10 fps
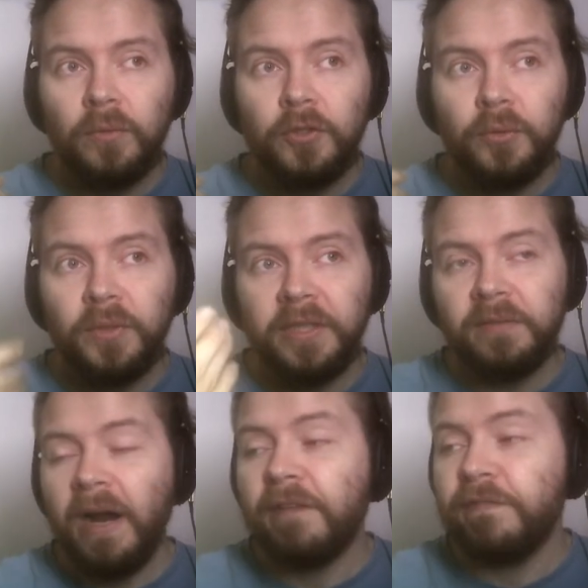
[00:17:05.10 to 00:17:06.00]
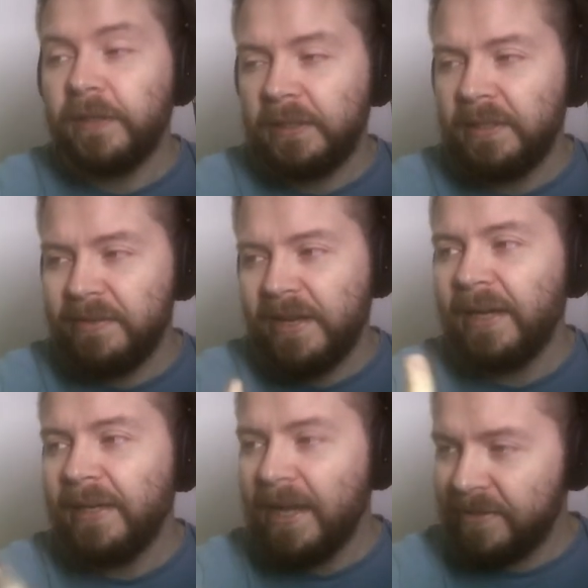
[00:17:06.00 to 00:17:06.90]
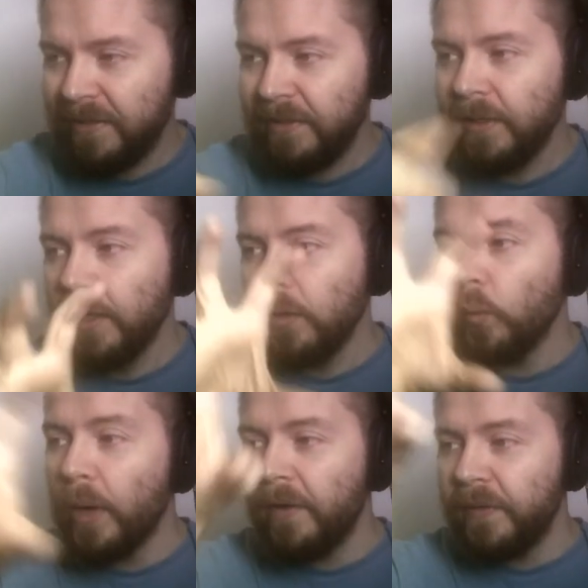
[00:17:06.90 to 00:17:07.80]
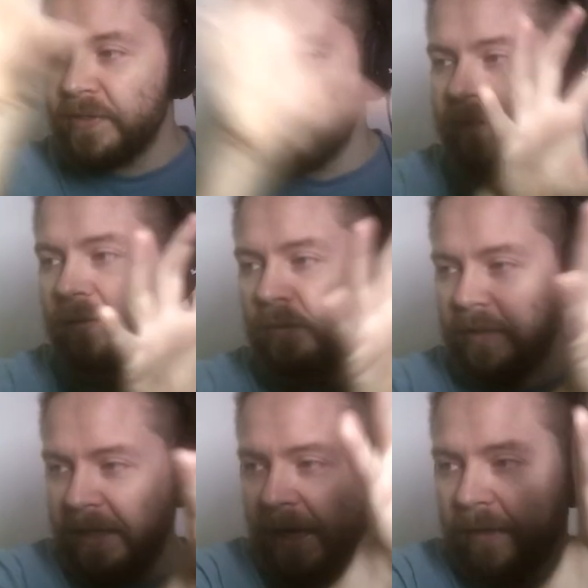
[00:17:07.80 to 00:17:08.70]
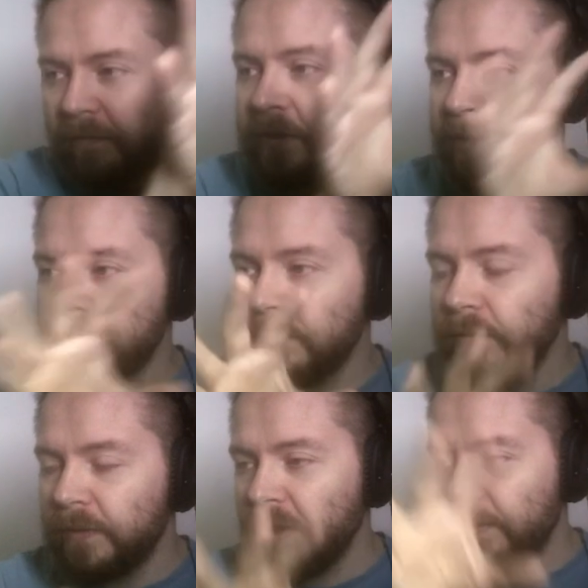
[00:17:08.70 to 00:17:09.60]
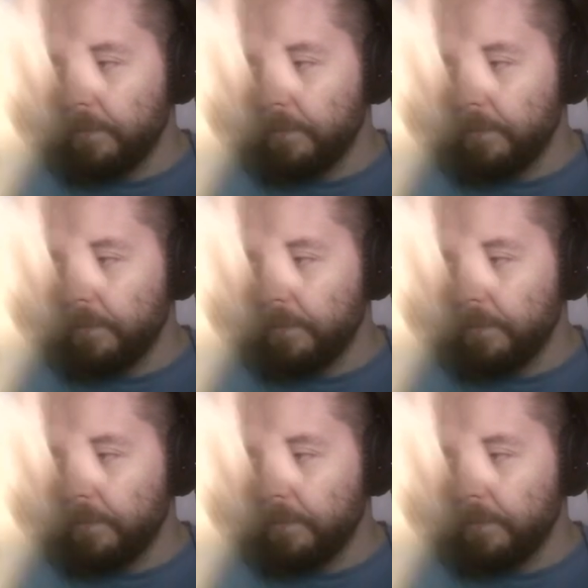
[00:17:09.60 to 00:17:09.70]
2D graphic design, as in where is it on the canvas, right?